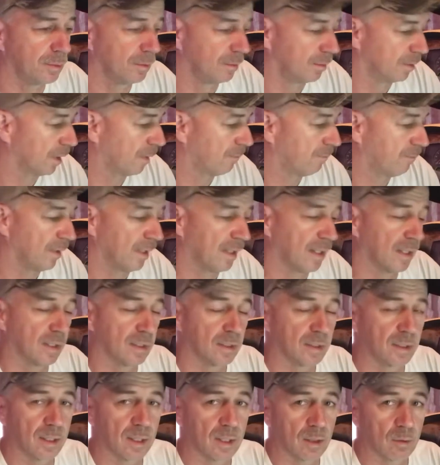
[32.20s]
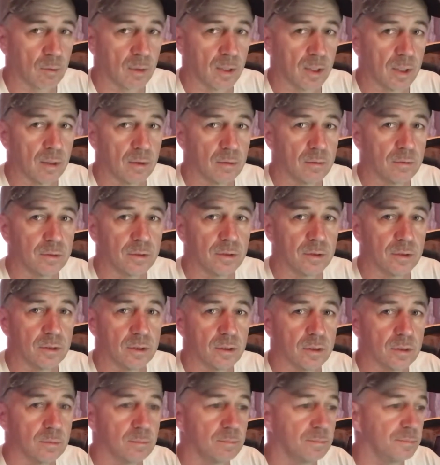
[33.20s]
I finally got around to
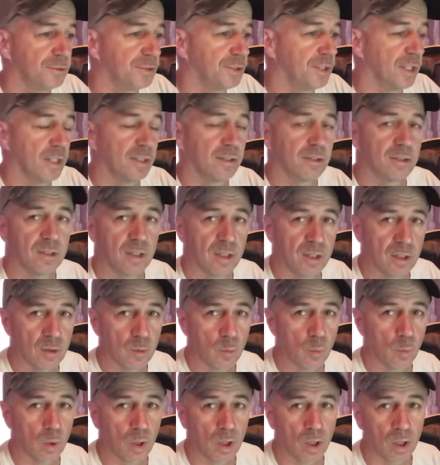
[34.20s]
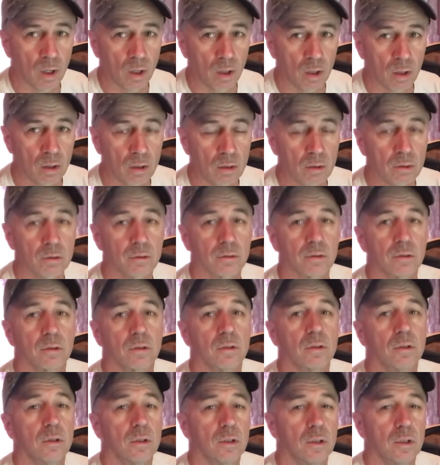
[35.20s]
chasing down wires and
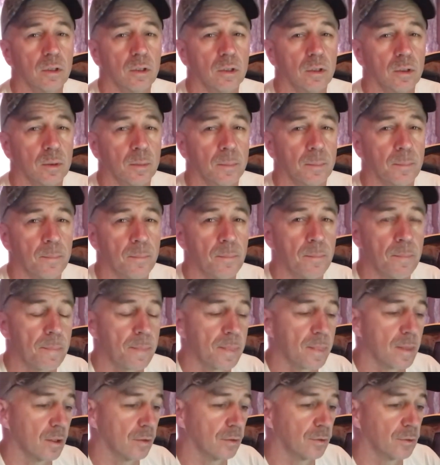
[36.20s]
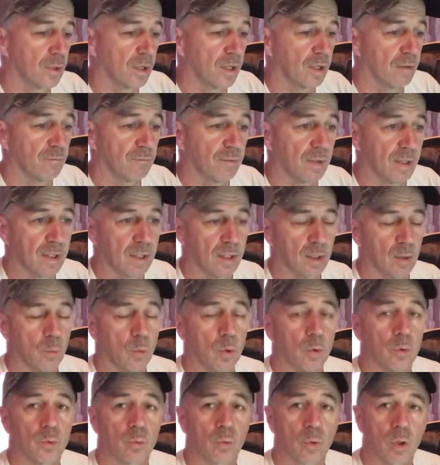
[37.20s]
trying to find out
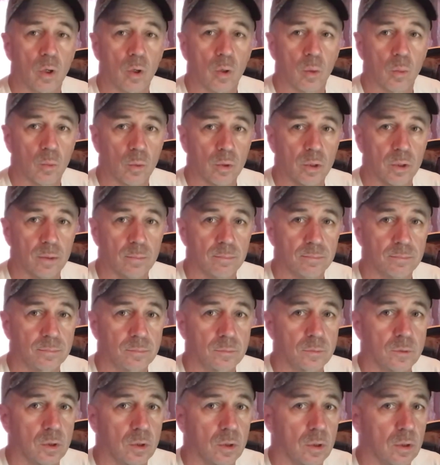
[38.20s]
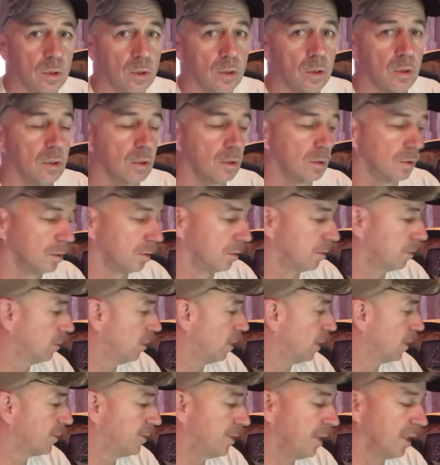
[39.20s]
what was wrong with it. So I
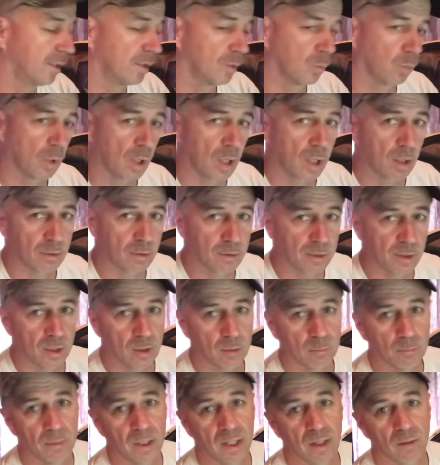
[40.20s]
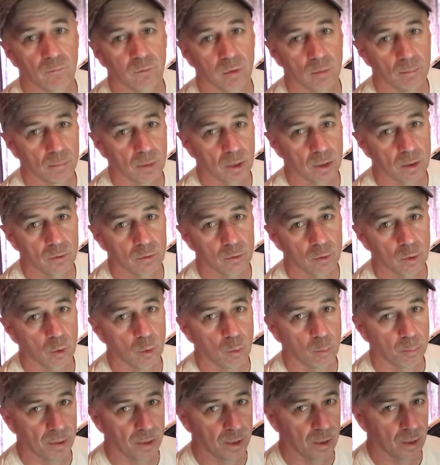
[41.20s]
chased the wires down back from my control
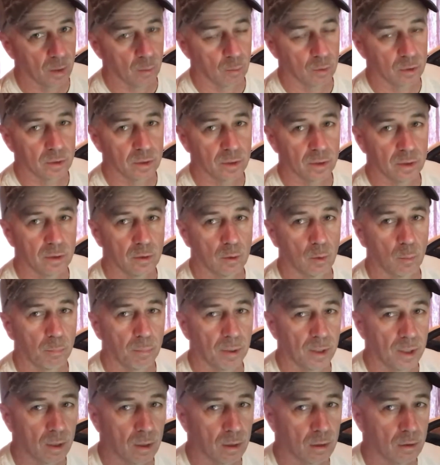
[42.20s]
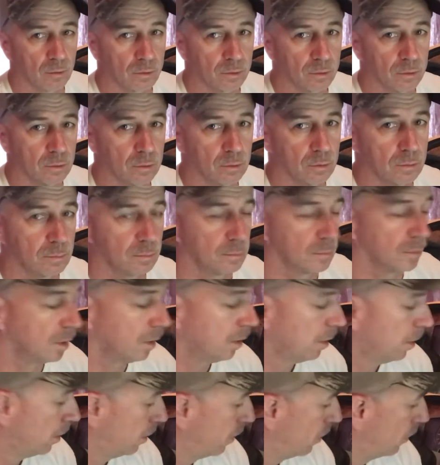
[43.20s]
panel. I wasn't getting no power to it.
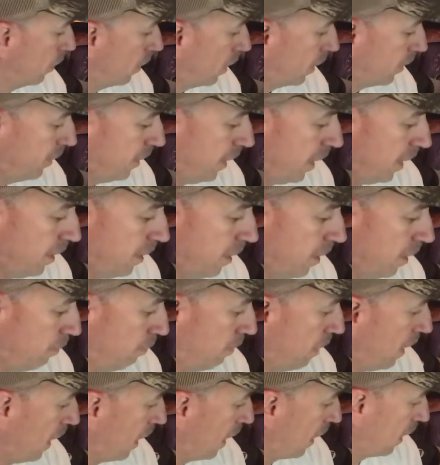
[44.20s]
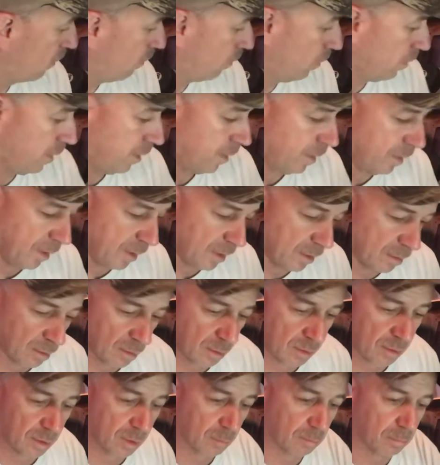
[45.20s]
So I chased it back, went down
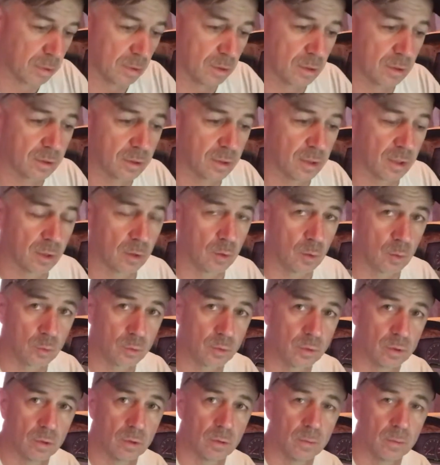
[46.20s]
under the bus, and it goes to,